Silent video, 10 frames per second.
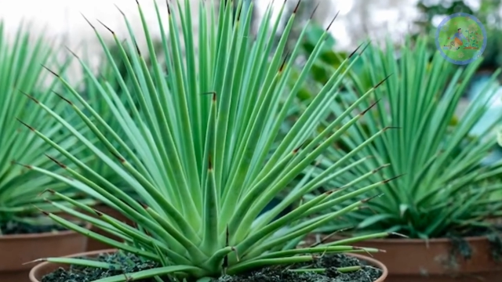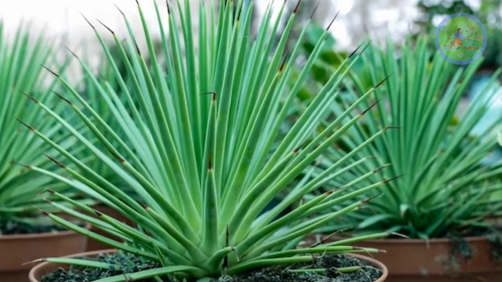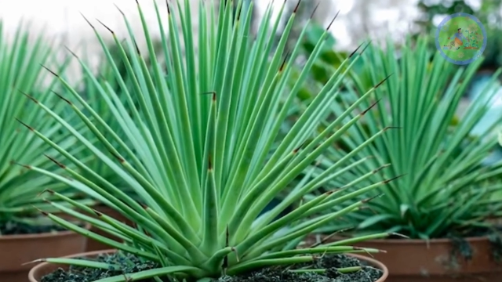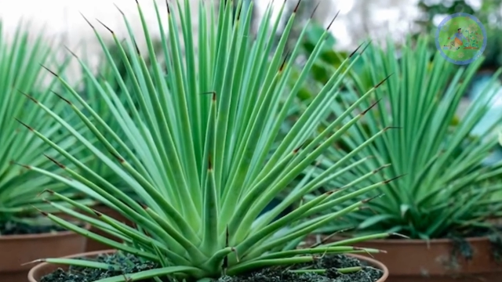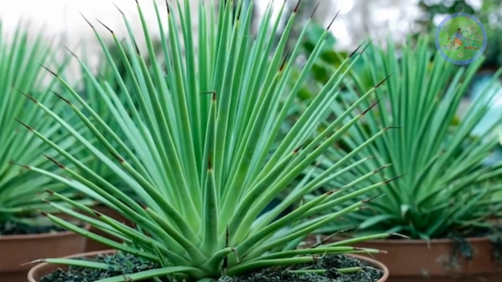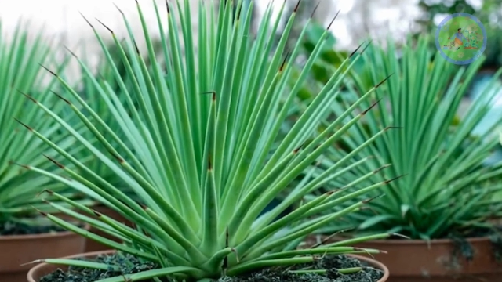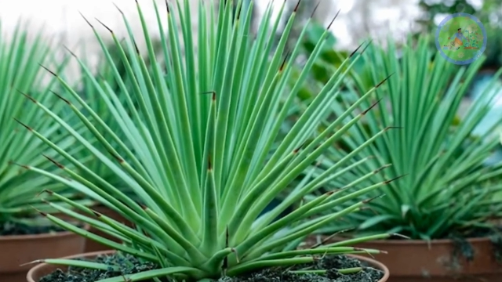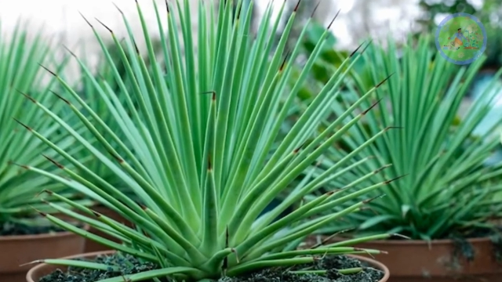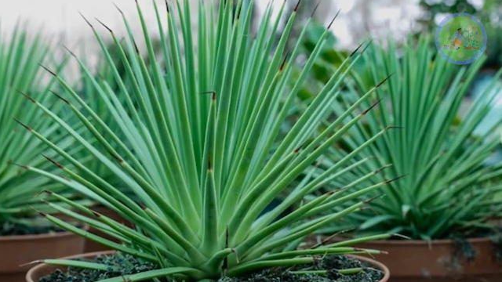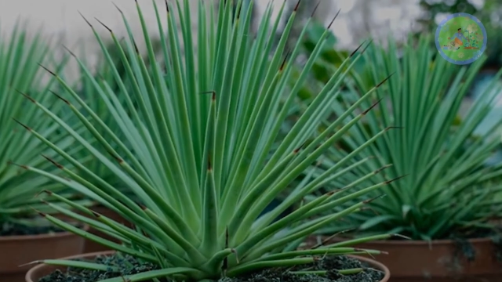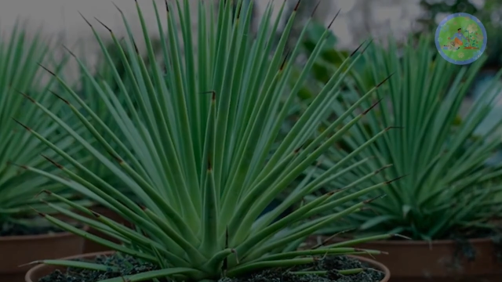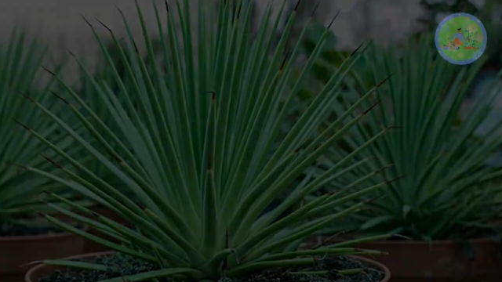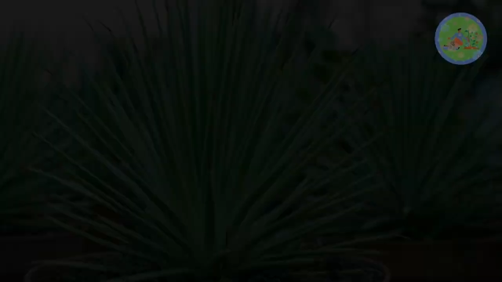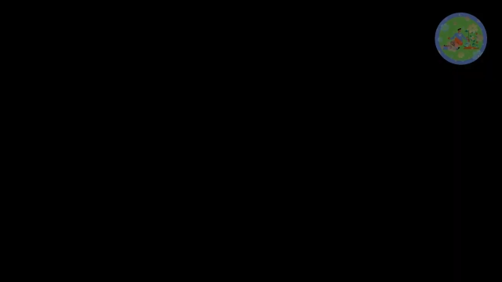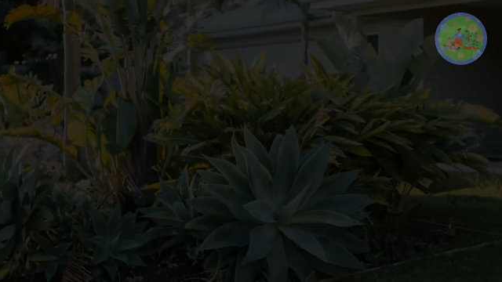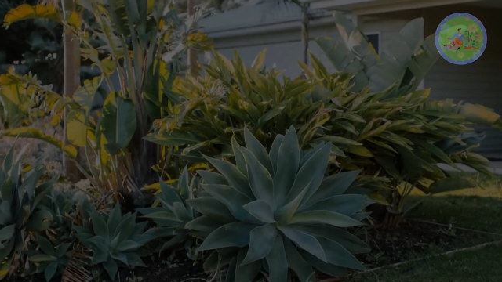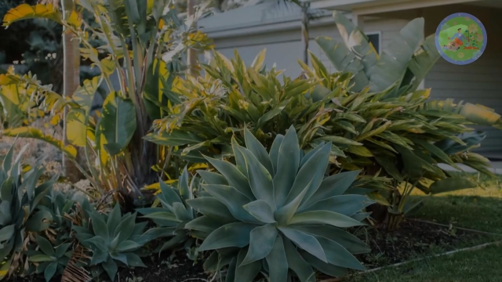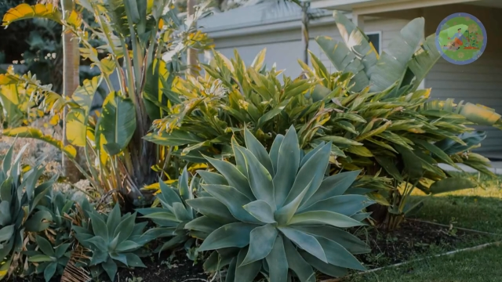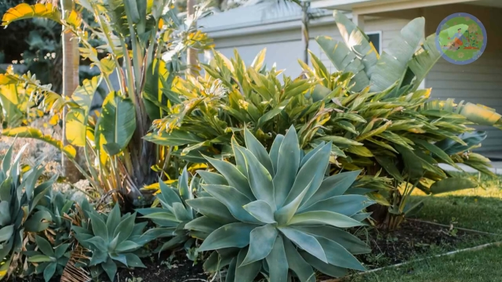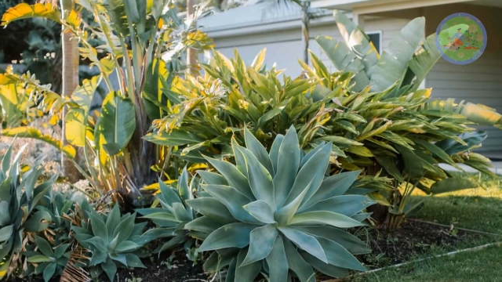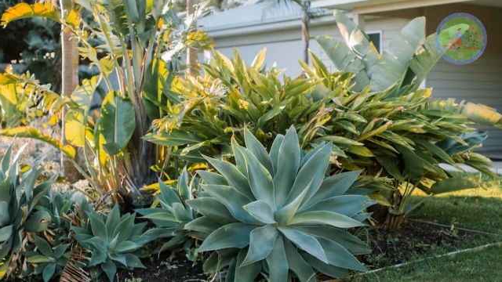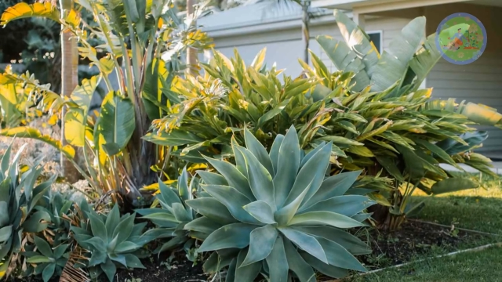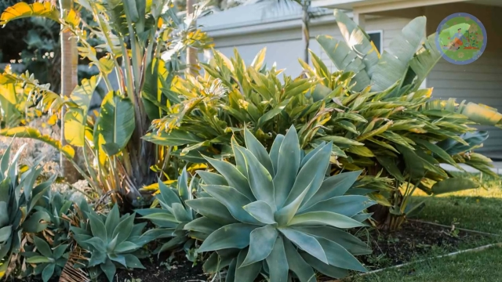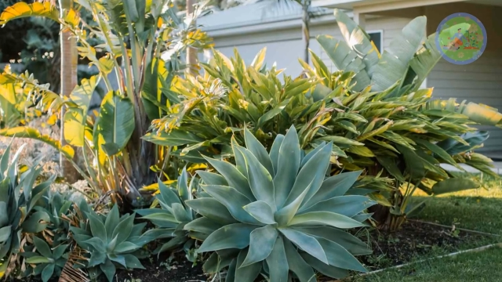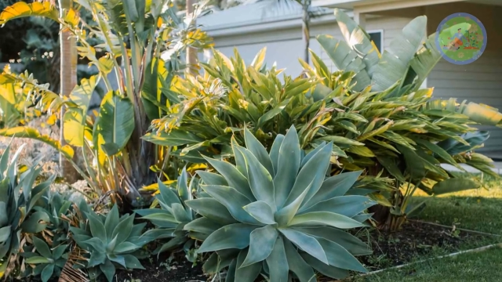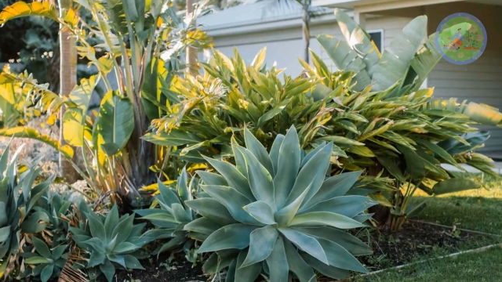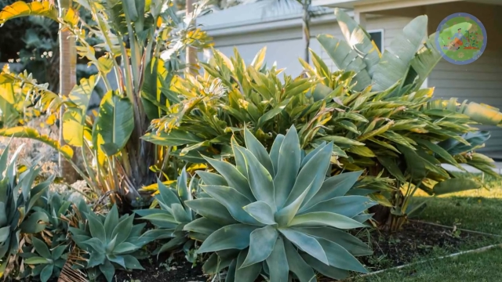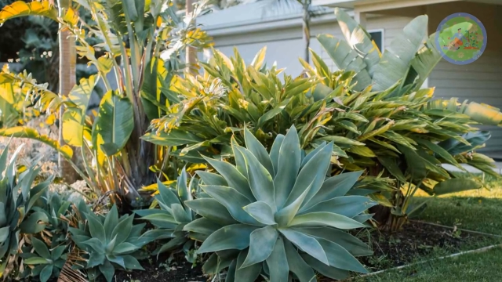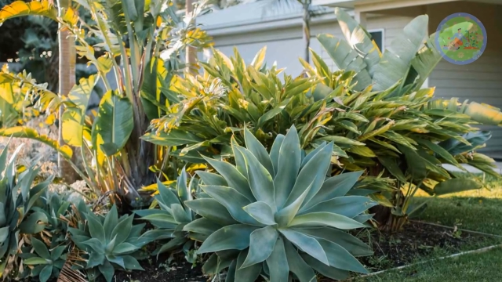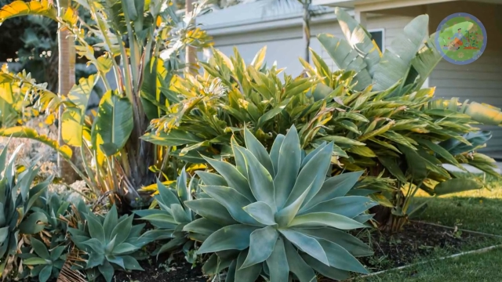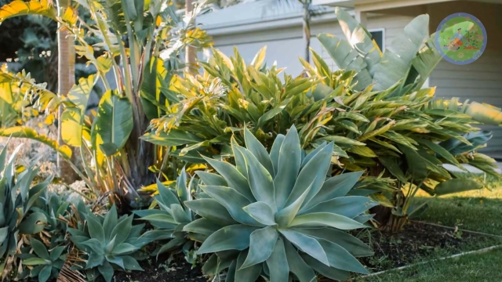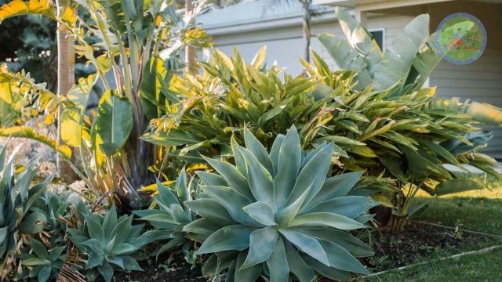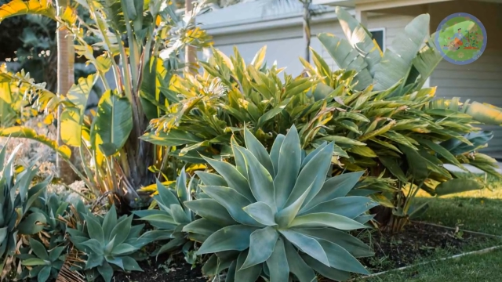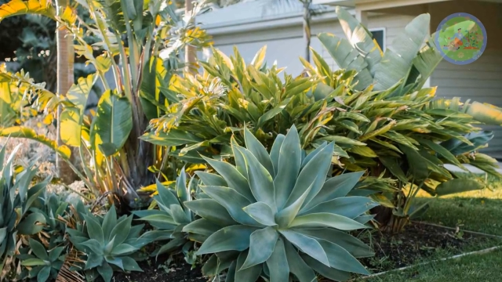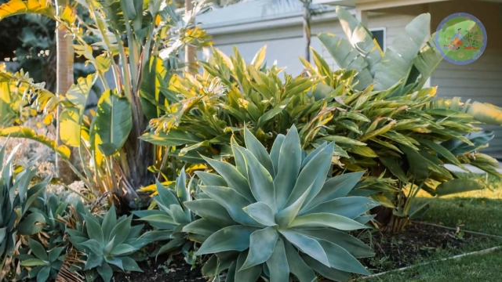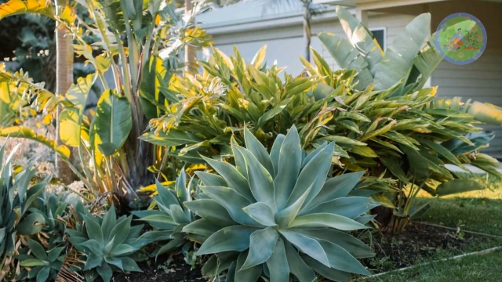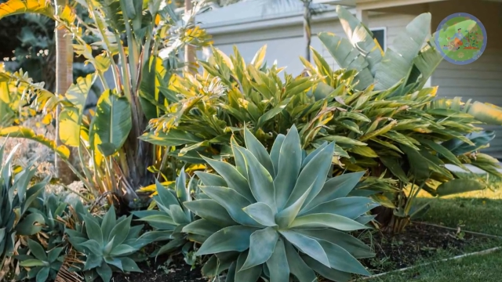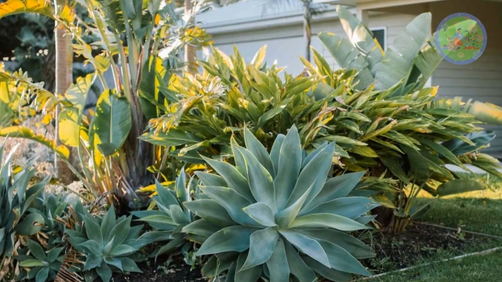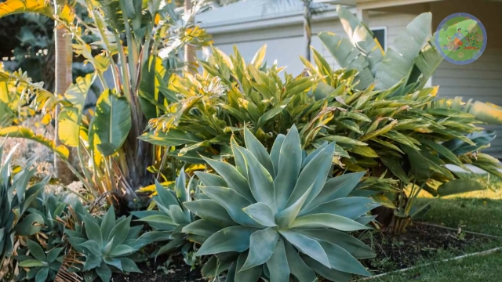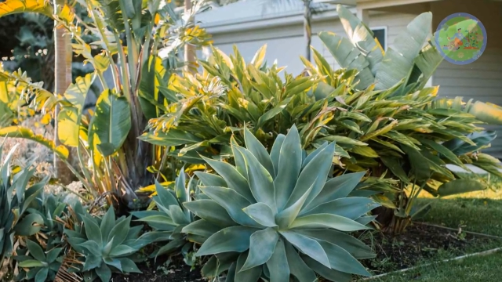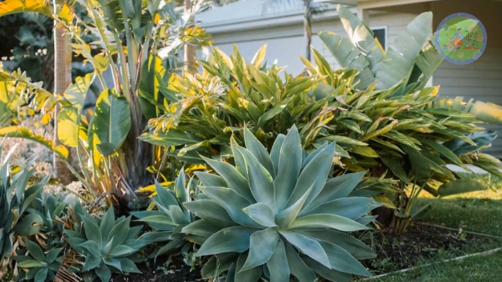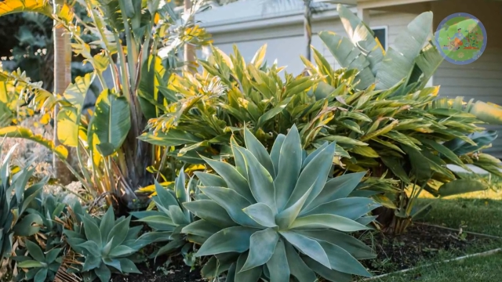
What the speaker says: (no speaker visible)